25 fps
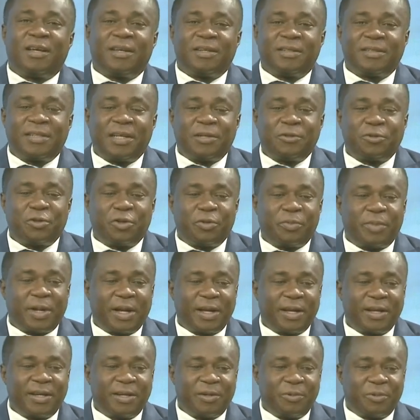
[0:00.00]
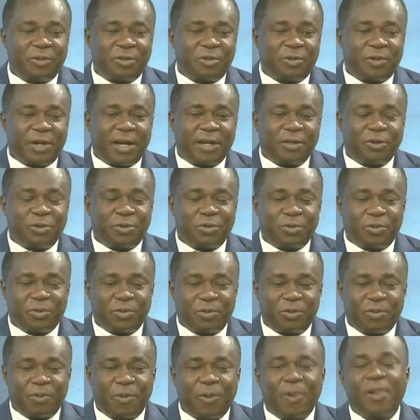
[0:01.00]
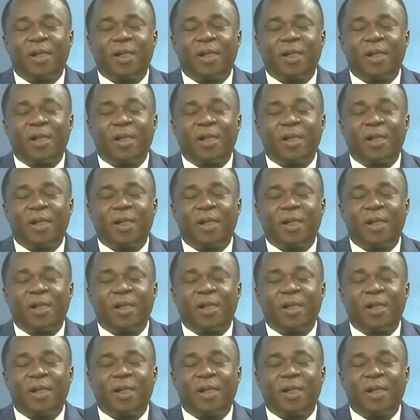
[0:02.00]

Central bank would try to,